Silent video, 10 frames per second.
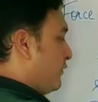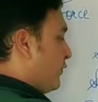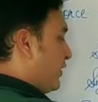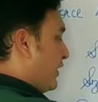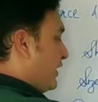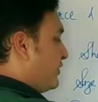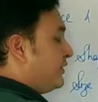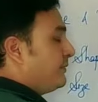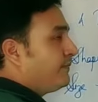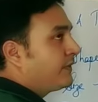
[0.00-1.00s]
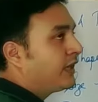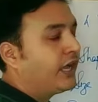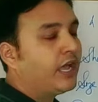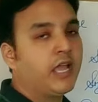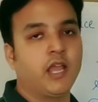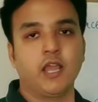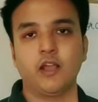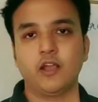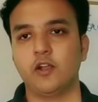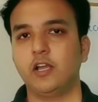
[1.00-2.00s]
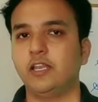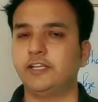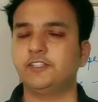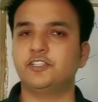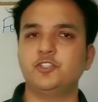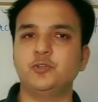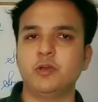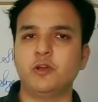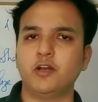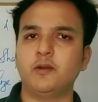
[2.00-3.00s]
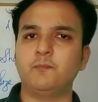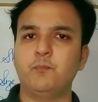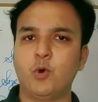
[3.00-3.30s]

For direction, let us assume a